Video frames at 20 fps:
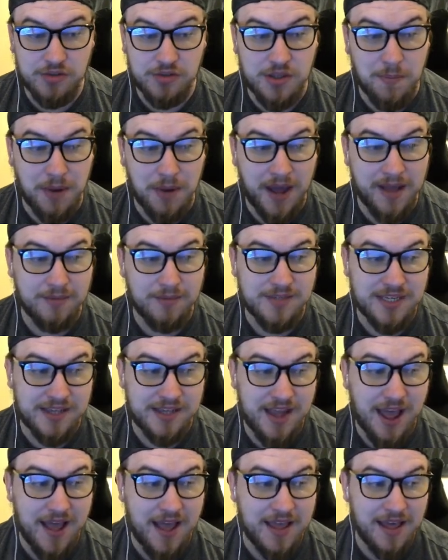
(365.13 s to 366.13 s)
to play him
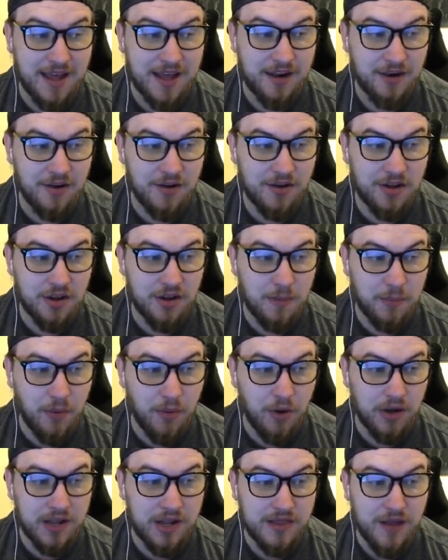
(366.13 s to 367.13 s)
today. And look at the
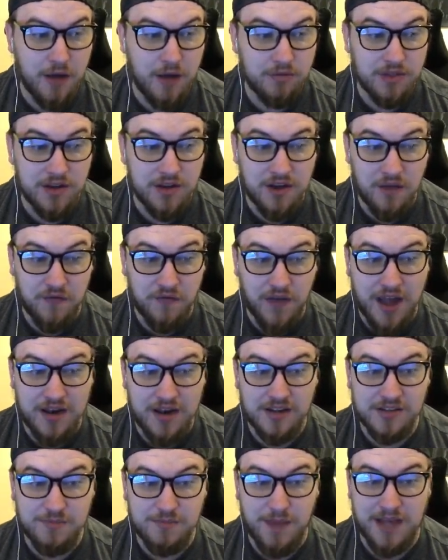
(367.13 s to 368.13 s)
ball in, though. The
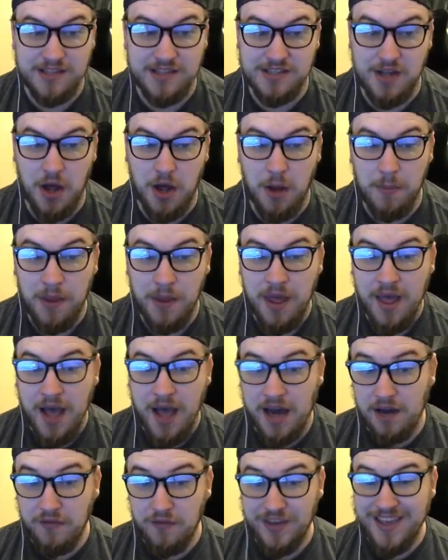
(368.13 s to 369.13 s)
defender's messed up.
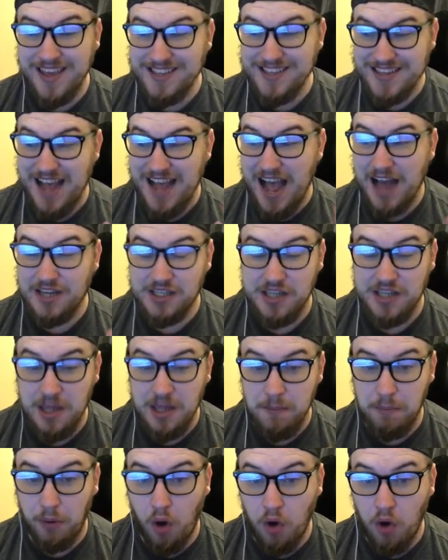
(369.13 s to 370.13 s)
And I think he's
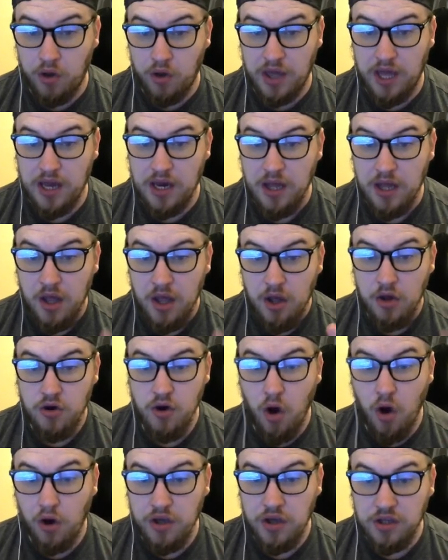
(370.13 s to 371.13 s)
actually blocking
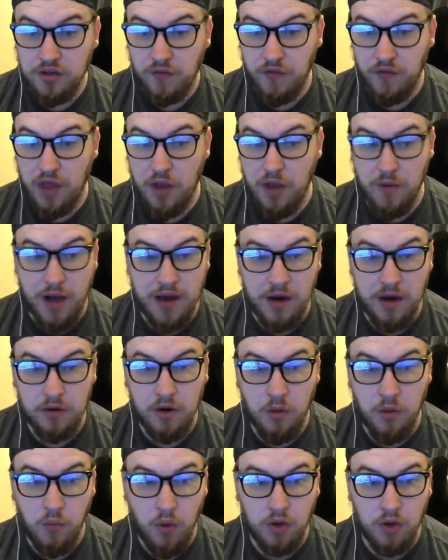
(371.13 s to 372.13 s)
Neuer's view. I don't
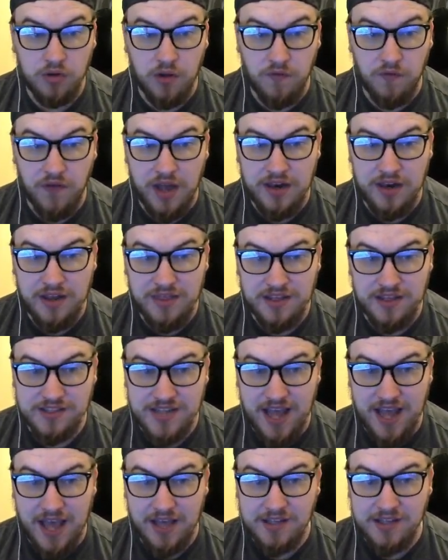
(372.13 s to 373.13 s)
know what defender
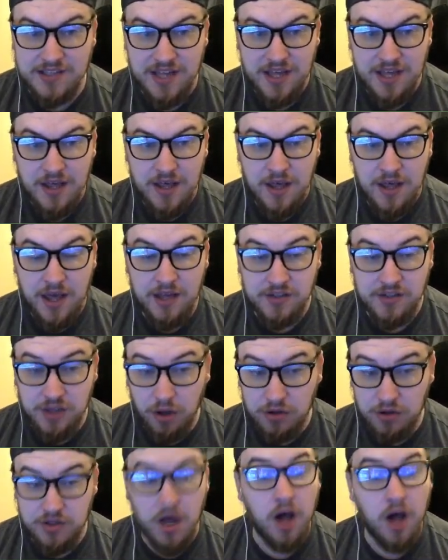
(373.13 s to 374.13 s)
this is. It's
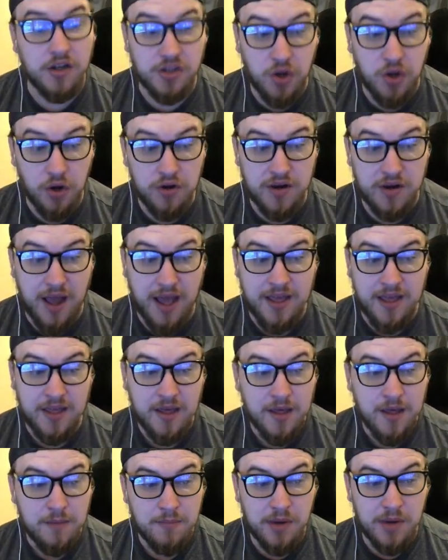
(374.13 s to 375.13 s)
Kunde.
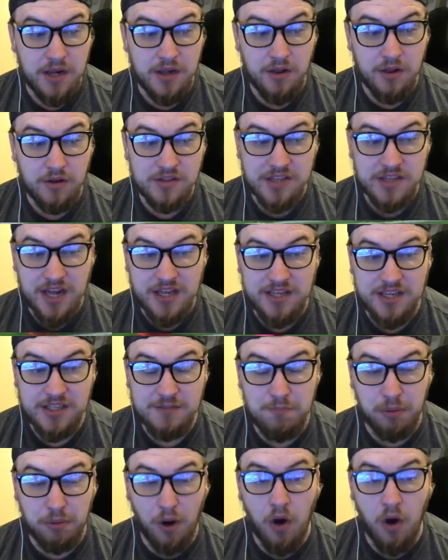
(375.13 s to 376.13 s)
But it looks like
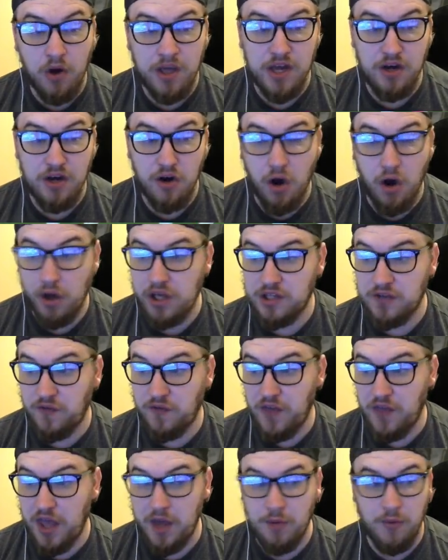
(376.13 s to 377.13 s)
he's blocking Neuer's
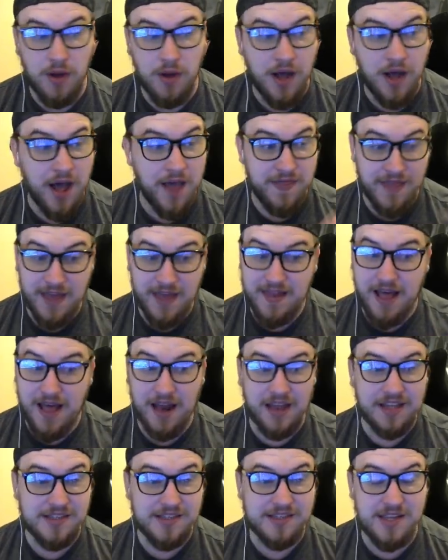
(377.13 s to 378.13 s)
view, and then
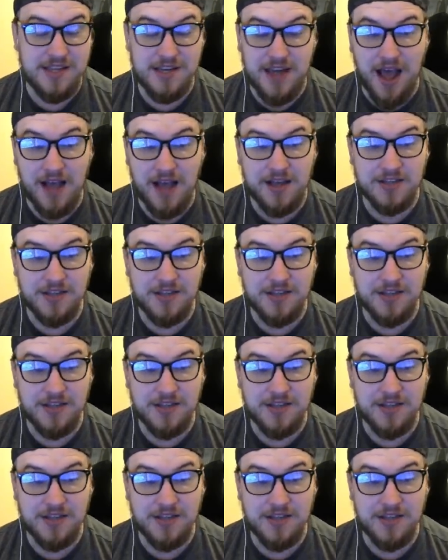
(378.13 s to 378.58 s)
that leads to Daka